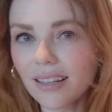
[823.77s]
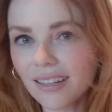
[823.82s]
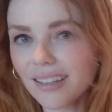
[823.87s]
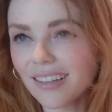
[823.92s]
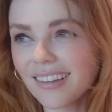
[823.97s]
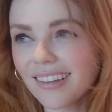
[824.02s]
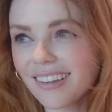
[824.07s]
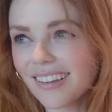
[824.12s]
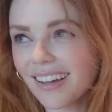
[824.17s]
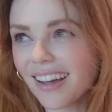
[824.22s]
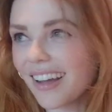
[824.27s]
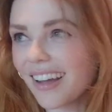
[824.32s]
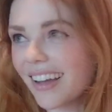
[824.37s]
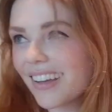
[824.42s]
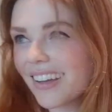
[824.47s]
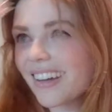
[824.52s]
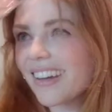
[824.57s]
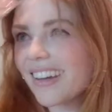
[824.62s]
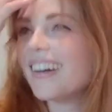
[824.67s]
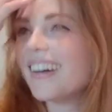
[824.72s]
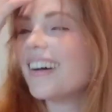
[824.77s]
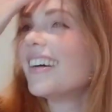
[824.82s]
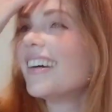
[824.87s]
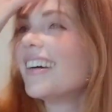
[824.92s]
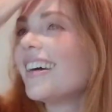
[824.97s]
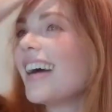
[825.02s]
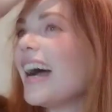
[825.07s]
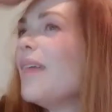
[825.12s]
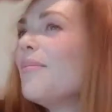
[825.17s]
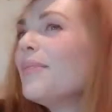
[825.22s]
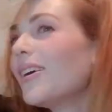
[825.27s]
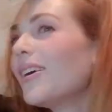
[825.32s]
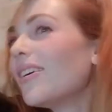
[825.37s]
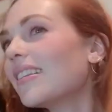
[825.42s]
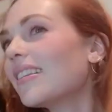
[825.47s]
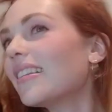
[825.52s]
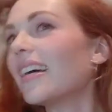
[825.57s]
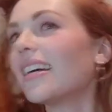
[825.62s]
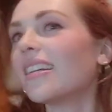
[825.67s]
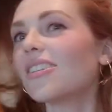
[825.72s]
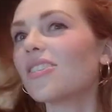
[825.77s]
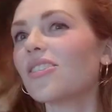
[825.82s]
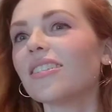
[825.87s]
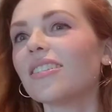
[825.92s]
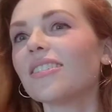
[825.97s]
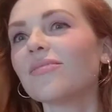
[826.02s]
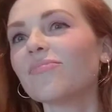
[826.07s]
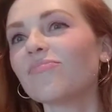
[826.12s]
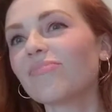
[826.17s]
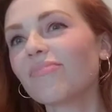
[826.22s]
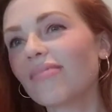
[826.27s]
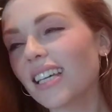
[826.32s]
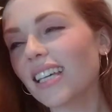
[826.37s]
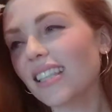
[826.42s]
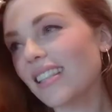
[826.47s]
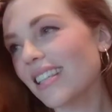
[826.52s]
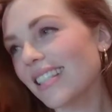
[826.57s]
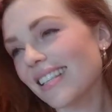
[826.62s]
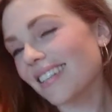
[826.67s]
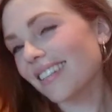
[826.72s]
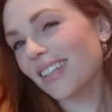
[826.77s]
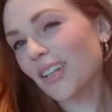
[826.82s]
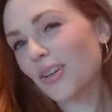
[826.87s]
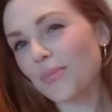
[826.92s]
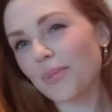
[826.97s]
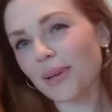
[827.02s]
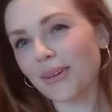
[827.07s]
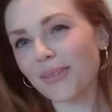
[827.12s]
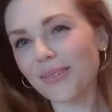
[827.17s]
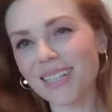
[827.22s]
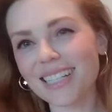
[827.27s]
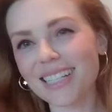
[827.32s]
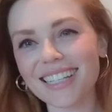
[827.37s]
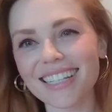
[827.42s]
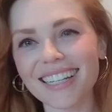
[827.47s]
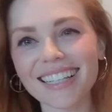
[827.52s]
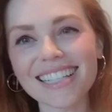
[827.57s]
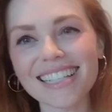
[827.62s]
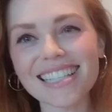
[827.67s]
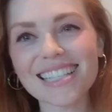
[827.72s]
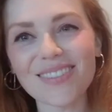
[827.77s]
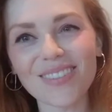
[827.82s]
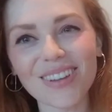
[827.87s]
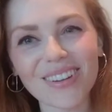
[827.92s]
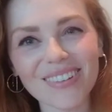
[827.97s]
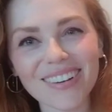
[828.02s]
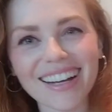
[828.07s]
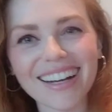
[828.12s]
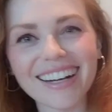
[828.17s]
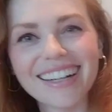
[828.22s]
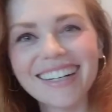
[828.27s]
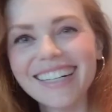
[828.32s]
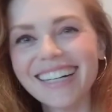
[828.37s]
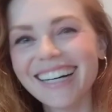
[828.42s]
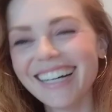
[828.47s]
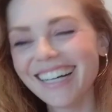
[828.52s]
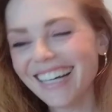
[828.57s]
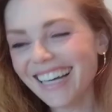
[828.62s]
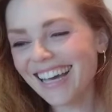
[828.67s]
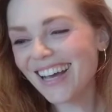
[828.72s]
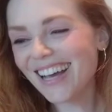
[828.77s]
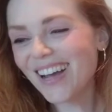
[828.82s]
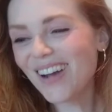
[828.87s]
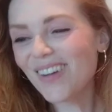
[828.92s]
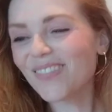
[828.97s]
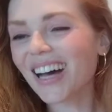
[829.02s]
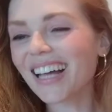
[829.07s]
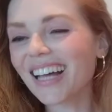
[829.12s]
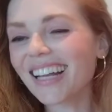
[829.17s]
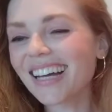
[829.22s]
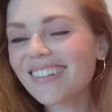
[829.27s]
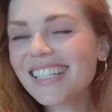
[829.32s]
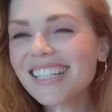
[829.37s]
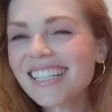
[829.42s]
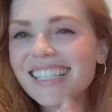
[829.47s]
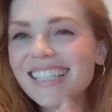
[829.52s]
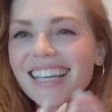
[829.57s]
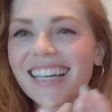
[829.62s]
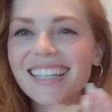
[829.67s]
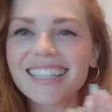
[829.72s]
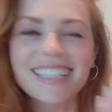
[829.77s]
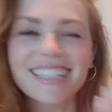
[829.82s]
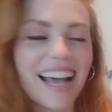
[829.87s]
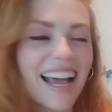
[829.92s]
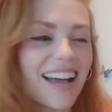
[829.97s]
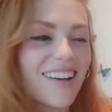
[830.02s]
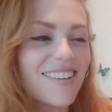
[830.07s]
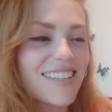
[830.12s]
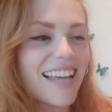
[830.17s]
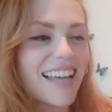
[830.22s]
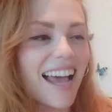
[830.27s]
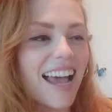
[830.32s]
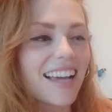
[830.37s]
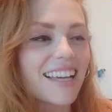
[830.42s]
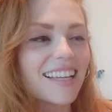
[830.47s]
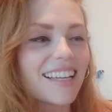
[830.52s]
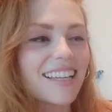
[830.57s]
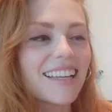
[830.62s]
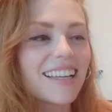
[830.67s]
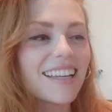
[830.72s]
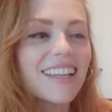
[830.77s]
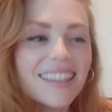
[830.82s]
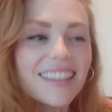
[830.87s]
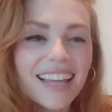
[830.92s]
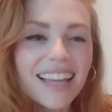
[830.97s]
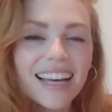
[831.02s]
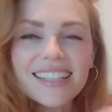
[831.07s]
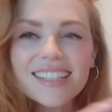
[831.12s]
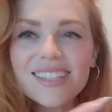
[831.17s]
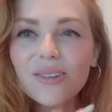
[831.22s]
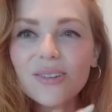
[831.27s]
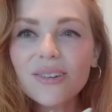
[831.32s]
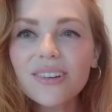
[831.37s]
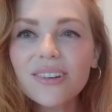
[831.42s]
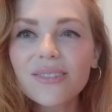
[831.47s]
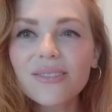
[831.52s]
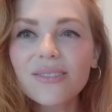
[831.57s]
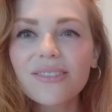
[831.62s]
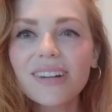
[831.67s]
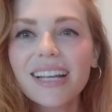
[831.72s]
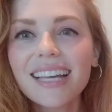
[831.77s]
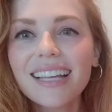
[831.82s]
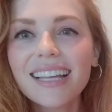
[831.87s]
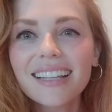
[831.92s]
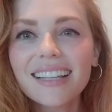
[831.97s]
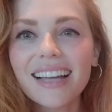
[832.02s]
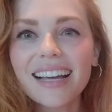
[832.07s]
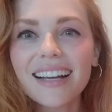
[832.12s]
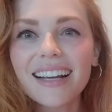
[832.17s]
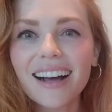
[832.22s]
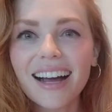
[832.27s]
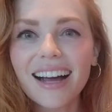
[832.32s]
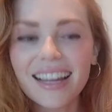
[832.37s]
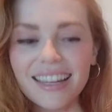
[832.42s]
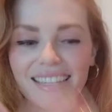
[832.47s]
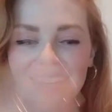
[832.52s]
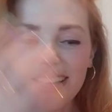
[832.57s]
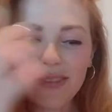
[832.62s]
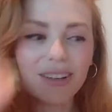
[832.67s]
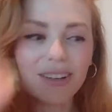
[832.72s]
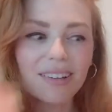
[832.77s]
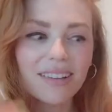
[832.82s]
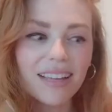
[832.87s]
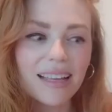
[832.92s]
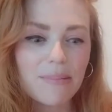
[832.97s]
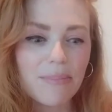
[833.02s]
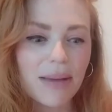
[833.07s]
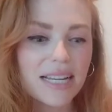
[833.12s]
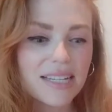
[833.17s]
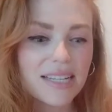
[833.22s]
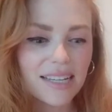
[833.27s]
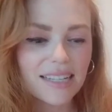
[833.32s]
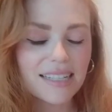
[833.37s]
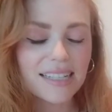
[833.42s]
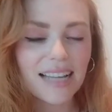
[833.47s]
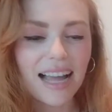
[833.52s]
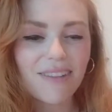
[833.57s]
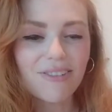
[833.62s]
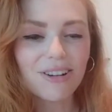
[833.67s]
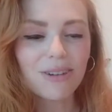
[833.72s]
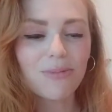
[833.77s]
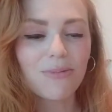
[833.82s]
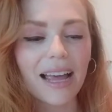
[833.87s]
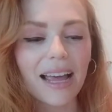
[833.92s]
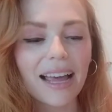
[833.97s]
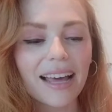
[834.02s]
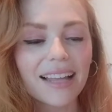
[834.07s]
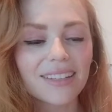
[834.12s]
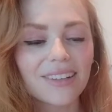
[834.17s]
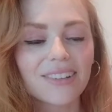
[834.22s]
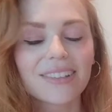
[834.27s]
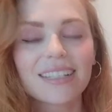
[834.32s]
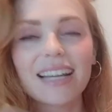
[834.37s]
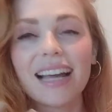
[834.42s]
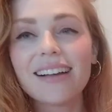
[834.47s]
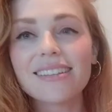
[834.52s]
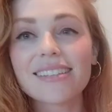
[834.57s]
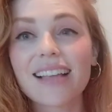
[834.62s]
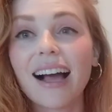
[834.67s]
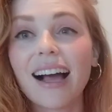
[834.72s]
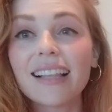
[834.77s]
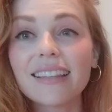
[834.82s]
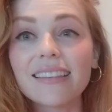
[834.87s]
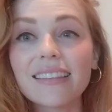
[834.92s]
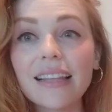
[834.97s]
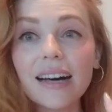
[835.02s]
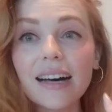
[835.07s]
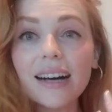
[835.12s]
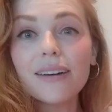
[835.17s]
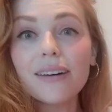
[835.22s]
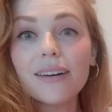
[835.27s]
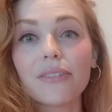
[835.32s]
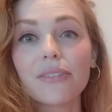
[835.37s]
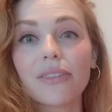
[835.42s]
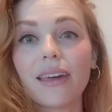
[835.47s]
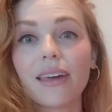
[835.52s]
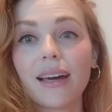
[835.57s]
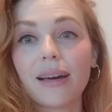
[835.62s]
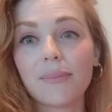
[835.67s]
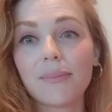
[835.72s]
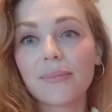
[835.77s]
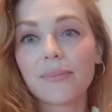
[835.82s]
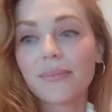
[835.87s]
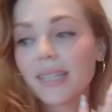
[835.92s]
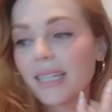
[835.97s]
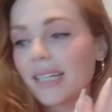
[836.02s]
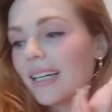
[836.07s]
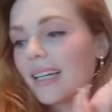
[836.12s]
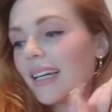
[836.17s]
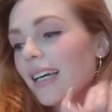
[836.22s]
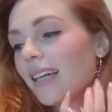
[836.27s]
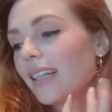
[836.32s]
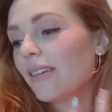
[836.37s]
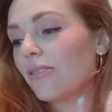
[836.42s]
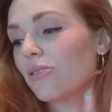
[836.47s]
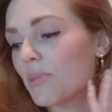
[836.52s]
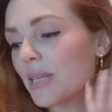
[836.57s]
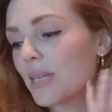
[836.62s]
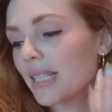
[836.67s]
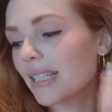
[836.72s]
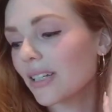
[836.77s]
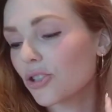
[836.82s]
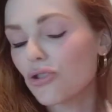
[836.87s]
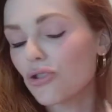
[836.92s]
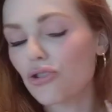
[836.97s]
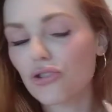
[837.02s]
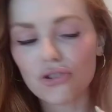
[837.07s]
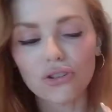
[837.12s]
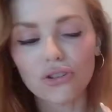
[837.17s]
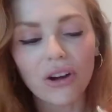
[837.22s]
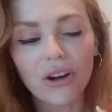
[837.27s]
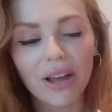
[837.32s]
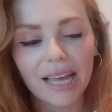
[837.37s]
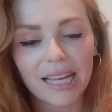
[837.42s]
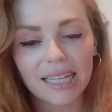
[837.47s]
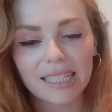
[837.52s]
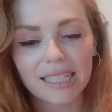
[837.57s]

Like, I'm an earth angel. That's a little bit witchy, let's be real. But I was just the other day, I was like, that's so weird. Like, I never imagined I would wear long nails. I love them. It gives me such joy.